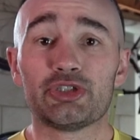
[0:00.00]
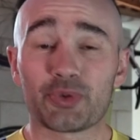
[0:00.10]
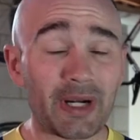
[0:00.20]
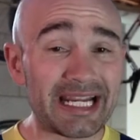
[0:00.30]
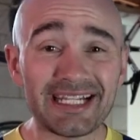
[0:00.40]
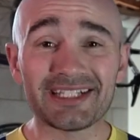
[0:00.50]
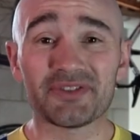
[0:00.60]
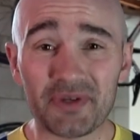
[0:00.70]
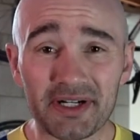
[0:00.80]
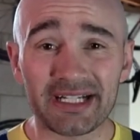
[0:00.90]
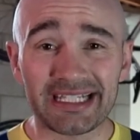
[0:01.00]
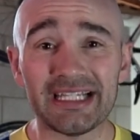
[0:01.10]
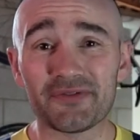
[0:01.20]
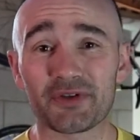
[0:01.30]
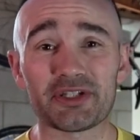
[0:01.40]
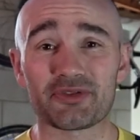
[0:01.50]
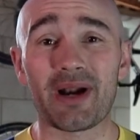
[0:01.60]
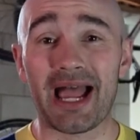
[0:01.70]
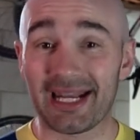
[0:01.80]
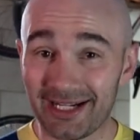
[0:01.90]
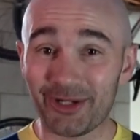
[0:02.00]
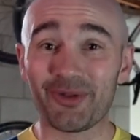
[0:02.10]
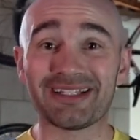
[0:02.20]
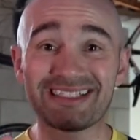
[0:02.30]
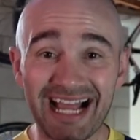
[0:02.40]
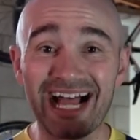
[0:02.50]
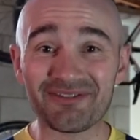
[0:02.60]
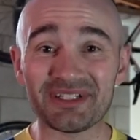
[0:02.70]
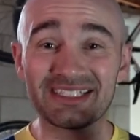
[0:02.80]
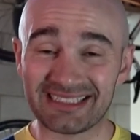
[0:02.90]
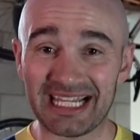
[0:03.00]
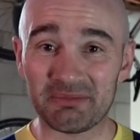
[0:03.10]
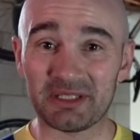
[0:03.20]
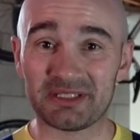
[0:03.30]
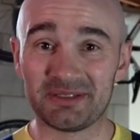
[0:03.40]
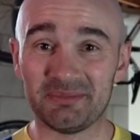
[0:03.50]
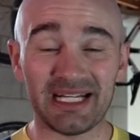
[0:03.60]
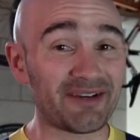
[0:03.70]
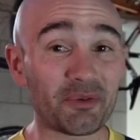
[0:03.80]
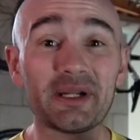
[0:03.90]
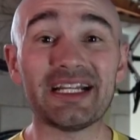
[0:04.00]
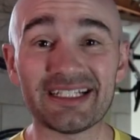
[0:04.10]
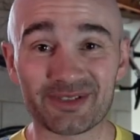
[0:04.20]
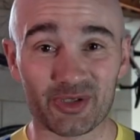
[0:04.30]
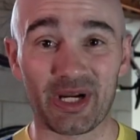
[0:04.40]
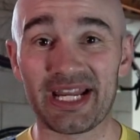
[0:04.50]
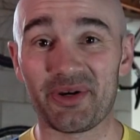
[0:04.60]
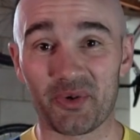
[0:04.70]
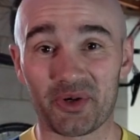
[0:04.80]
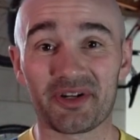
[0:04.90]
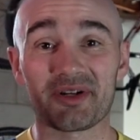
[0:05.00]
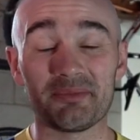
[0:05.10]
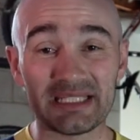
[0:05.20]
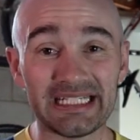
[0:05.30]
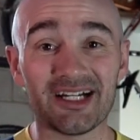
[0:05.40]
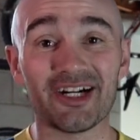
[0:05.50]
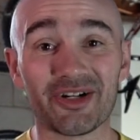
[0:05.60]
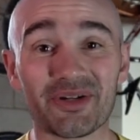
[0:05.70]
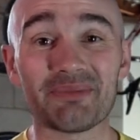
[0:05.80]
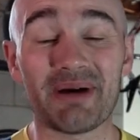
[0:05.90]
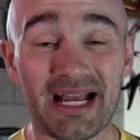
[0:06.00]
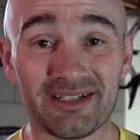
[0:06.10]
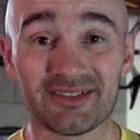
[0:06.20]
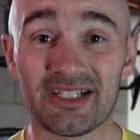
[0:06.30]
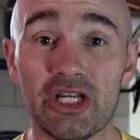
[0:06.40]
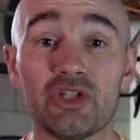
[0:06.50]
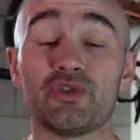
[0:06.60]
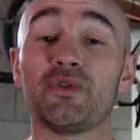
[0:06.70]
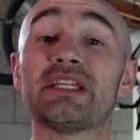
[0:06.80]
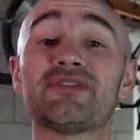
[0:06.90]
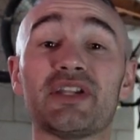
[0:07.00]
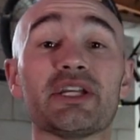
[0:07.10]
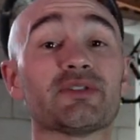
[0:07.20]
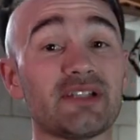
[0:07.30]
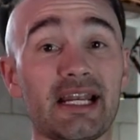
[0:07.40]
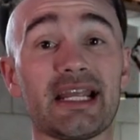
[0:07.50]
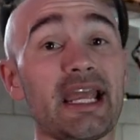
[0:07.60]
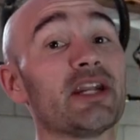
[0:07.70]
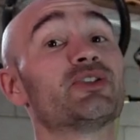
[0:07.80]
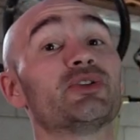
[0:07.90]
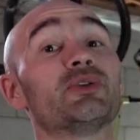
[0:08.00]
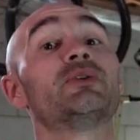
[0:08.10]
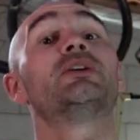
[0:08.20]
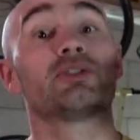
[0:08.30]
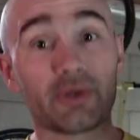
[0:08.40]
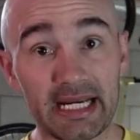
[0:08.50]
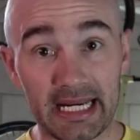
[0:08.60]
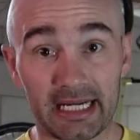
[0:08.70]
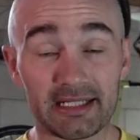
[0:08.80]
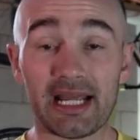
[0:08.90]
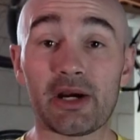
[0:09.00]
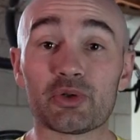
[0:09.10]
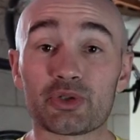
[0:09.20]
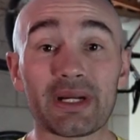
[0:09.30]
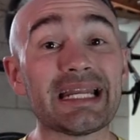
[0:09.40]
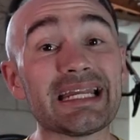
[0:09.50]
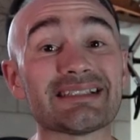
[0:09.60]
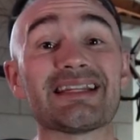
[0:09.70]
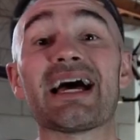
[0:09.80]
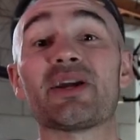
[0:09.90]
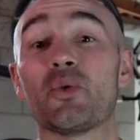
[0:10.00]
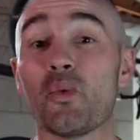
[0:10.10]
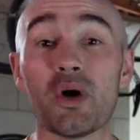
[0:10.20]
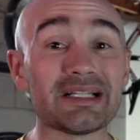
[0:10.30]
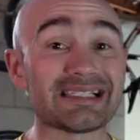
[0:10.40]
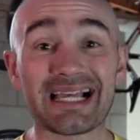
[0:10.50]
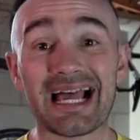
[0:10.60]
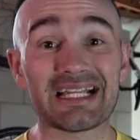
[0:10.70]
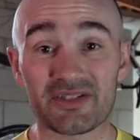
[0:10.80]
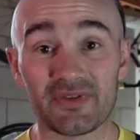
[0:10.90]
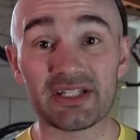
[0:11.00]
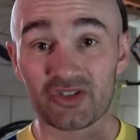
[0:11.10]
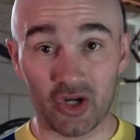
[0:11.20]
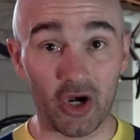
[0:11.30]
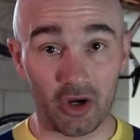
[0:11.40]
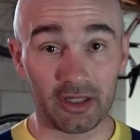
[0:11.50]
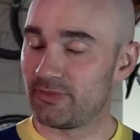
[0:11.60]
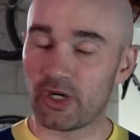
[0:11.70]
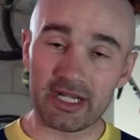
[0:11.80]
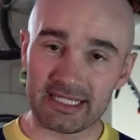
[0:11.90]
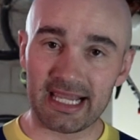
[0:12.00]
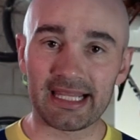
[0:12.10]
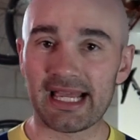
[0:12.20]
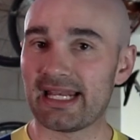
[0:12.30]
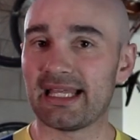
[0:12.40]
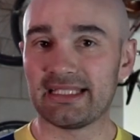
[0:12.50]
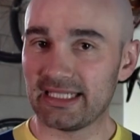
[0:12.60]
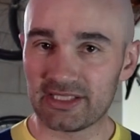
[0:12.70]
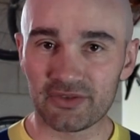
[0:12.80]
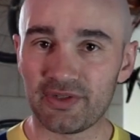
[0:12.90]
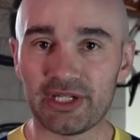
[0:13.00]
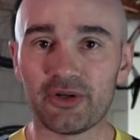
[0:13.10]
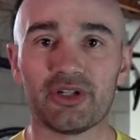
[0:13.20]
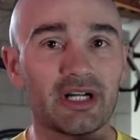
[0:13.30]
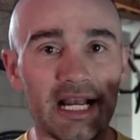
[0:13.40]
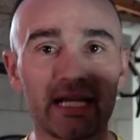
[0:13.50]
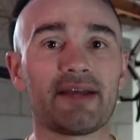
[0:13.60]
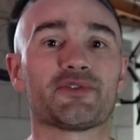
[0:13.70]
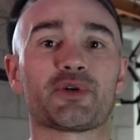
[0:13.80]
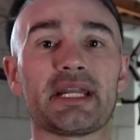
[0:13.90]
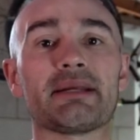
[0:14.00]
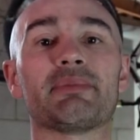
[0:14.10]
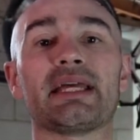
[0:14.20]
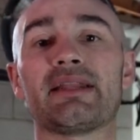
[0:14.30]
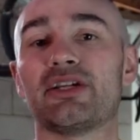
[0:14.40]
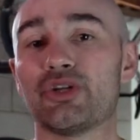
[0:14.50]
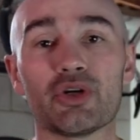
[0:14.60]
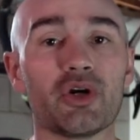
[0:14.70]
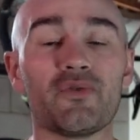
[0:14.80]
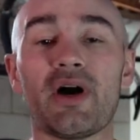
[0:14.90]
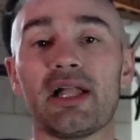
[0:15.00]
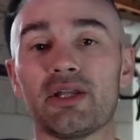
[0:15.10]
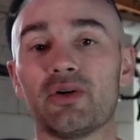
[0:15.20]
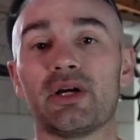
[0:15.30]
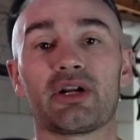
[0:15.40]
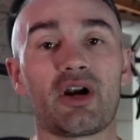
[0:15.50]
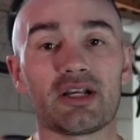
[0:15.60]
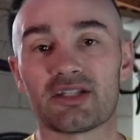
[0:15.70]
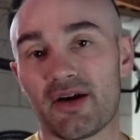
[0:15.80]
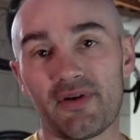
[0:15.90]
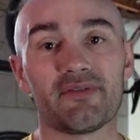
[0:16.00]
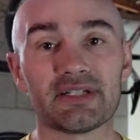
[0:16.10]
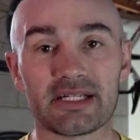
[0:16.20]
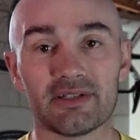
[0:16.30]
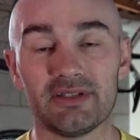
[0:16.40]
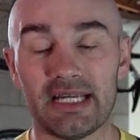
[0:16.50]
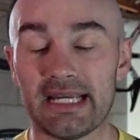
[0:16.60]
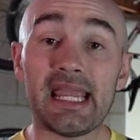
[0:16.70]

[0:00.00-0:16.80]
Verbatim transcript: Training is very key for this ride. I know that's an obvious statement, but everybody needs to train in order to complete 100 miles. So this video is dedicated to training. Now, training is not a one size fits all. I'm sorry to say that. At the end of this video, you're not gonna have a training plan that you can go follow and cross off every single day.